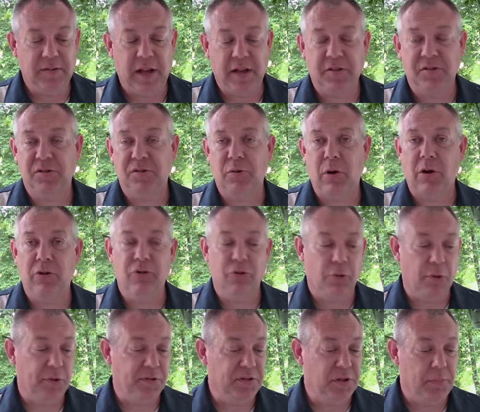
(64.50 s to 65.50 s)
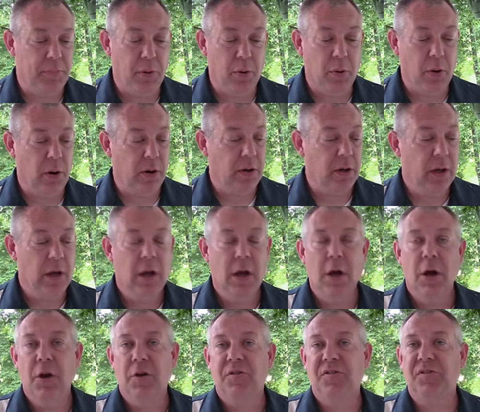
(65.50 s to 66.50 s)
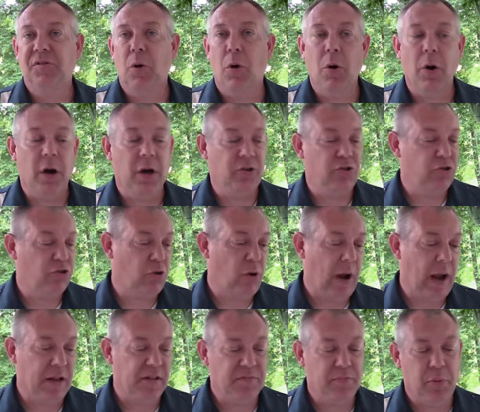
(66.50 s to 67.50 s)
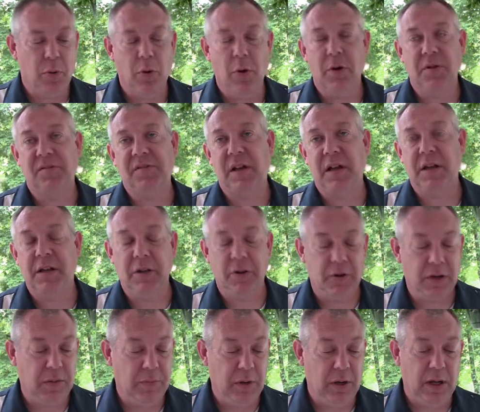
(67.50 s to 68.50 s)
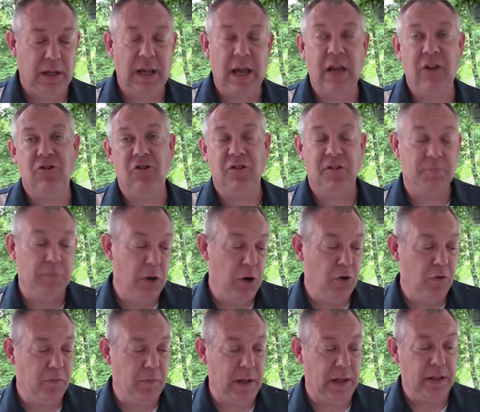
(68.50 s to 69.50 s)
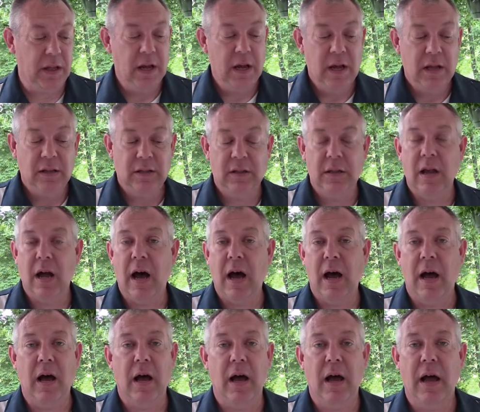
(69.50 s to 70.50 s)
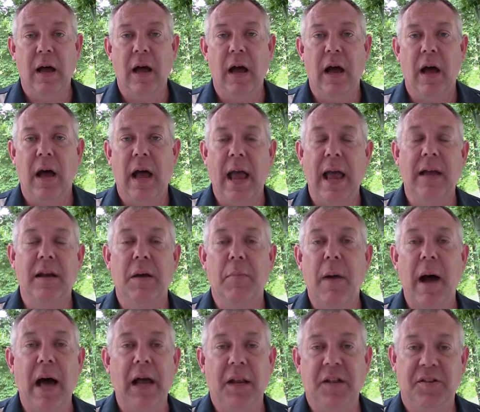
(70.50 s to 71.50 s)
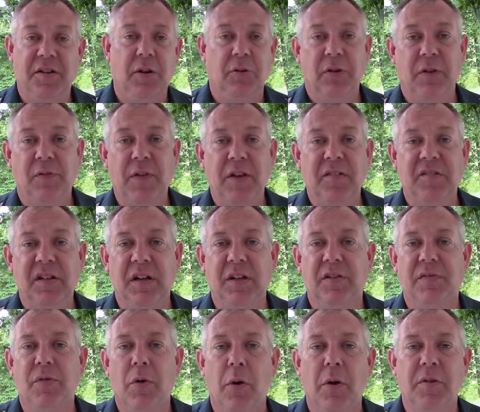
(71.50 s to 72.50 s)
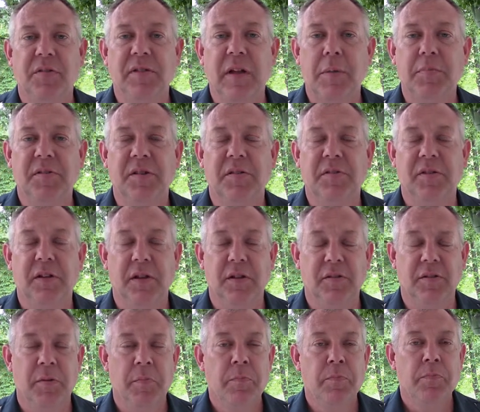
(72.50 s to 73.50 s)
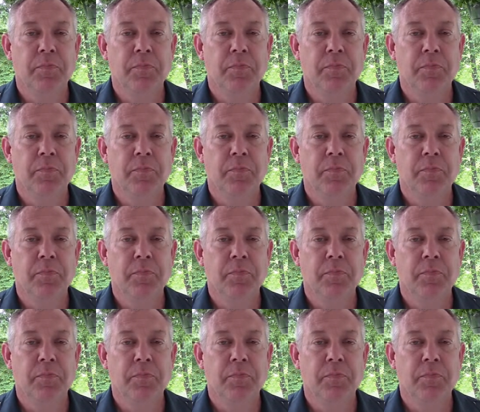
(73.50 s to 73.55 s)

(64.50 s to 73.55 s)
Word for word: like structural support, storage, transport, cellular communications, movement, uh, uh, antibodies, you know, defense against foreign substances.